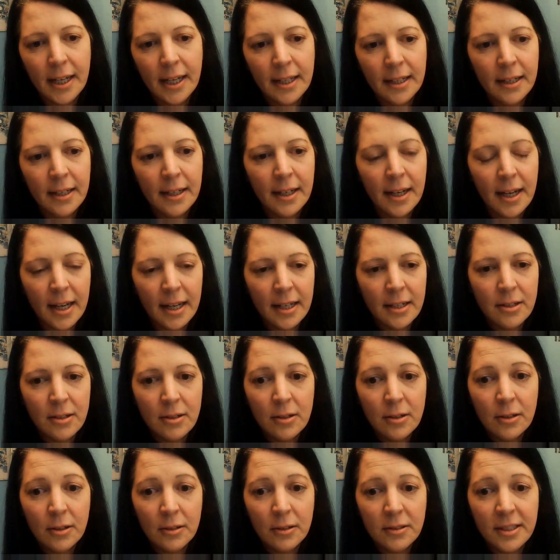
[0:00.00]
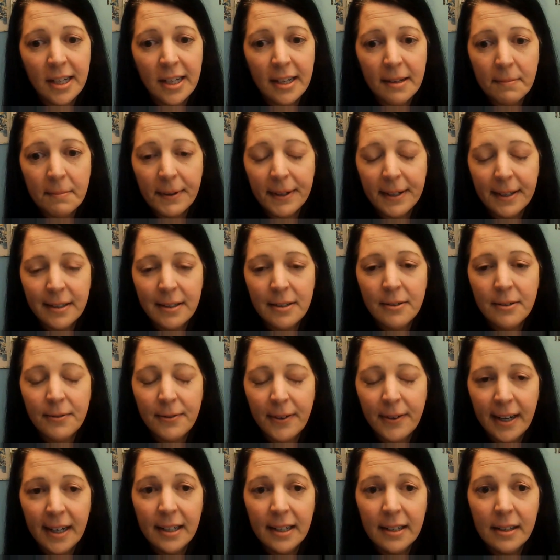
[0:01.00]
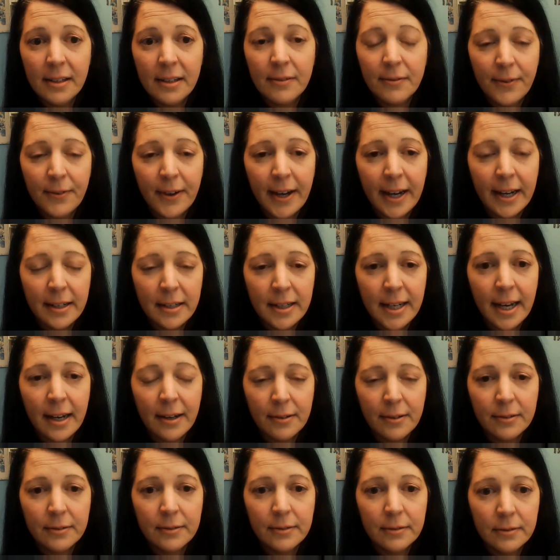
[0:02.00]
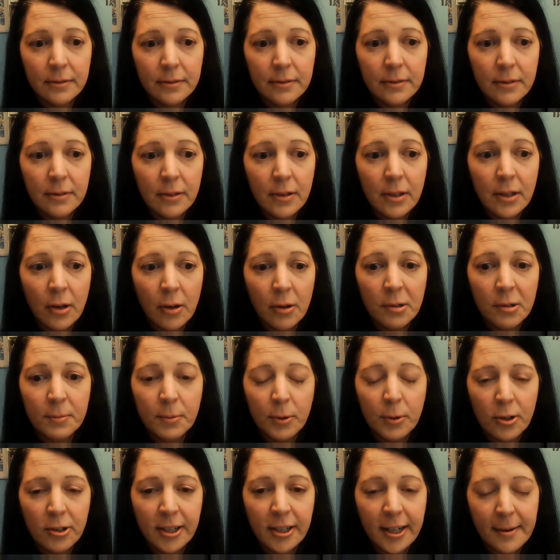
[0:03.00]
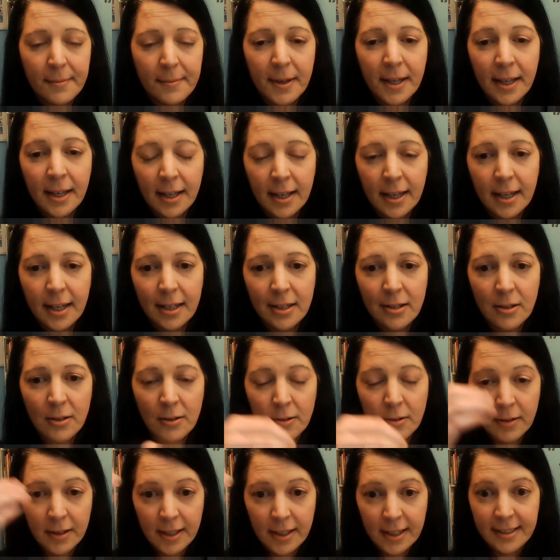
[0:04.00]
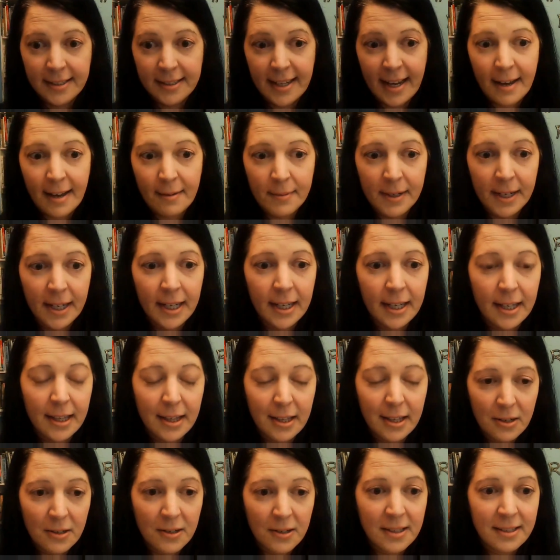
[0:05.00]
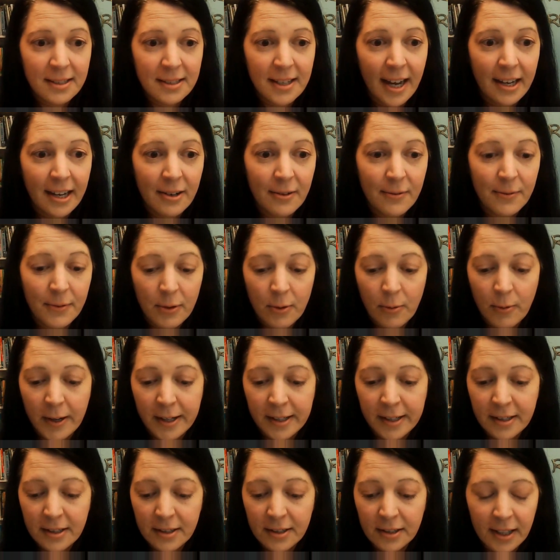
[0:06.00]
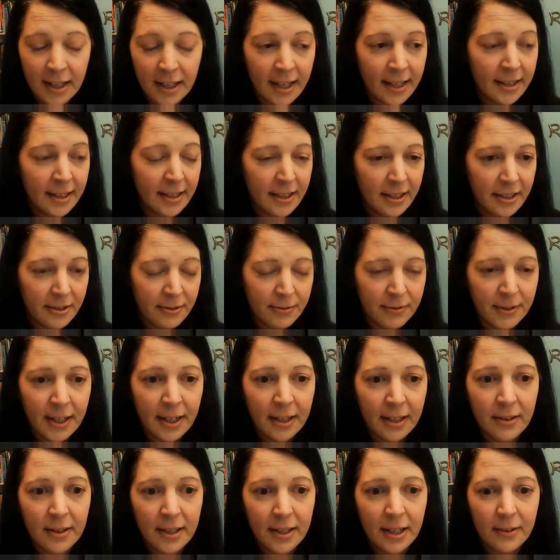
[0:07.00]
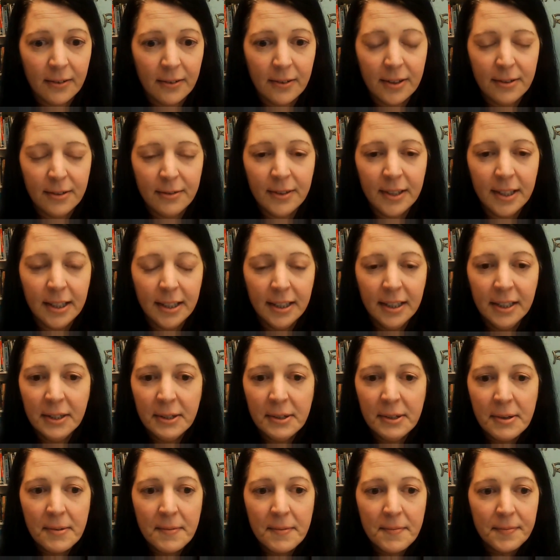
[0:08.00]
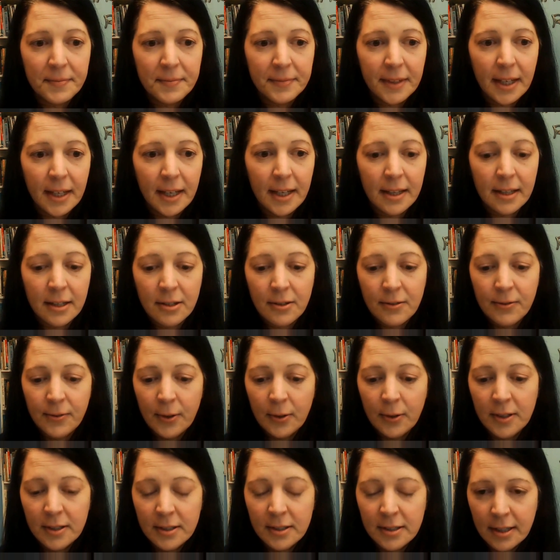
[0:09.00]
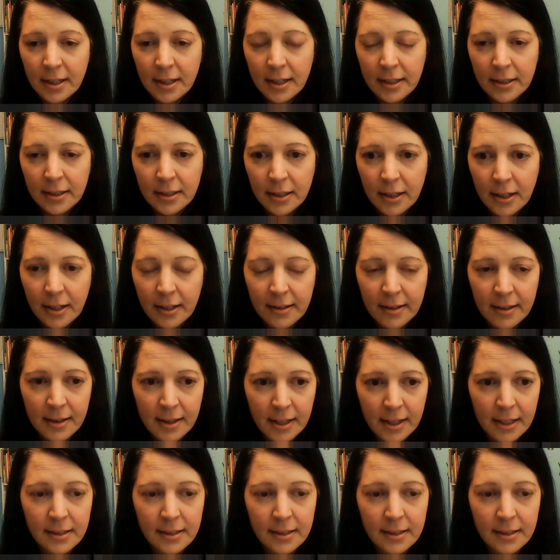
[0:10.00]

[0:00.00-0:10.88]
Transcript: and and you go deep and you find find out the old programming and you examine it and then you decide if you want it or not and if not you get rid of it and then you focus on all the